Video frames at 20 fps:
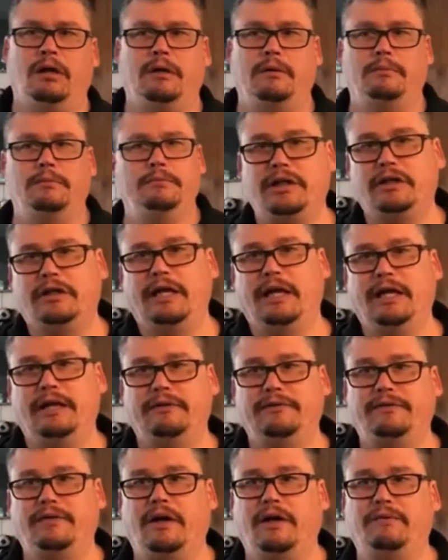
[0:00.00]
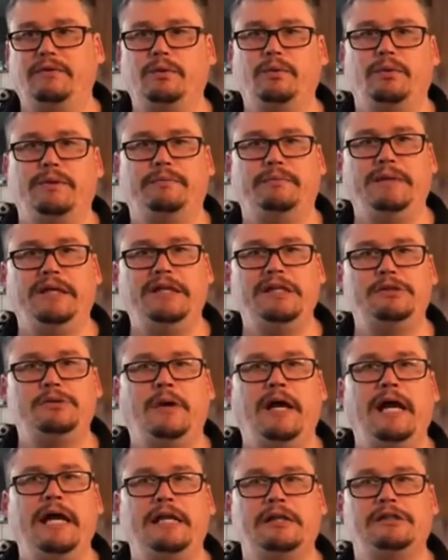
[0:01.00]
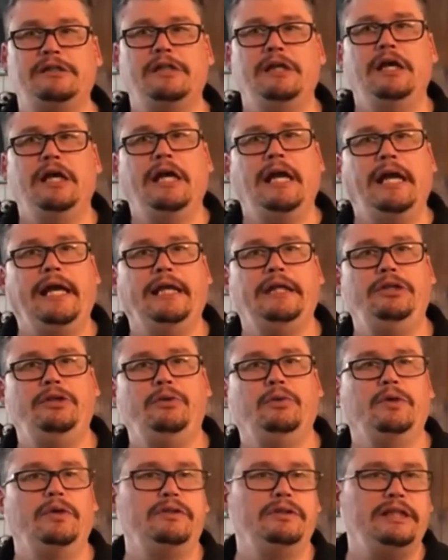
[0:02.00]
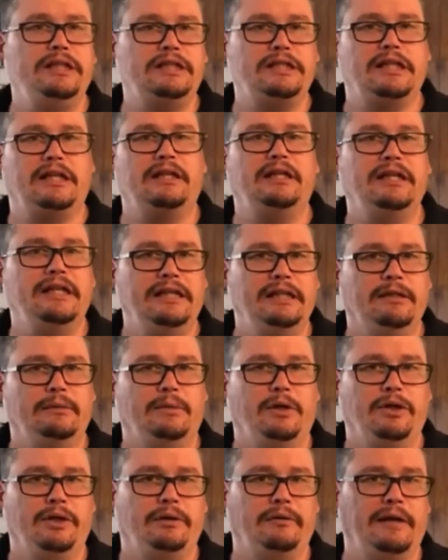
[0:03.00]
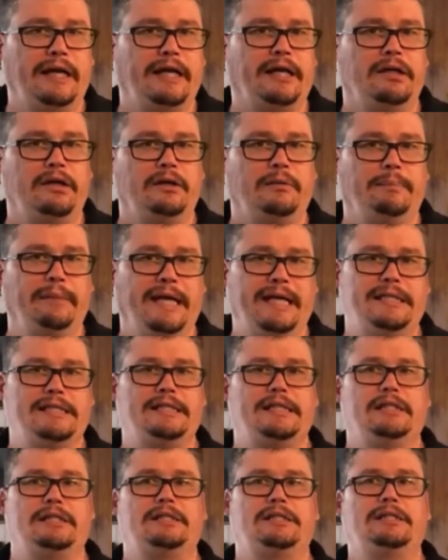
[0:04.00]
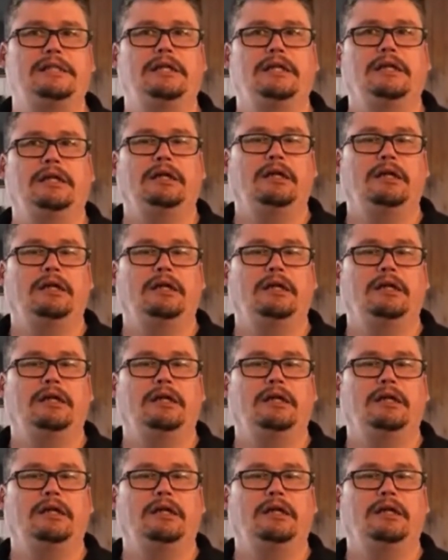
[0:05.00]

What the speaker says: They're kind of covered with beeswax, and you will need to clean them on a regular basis.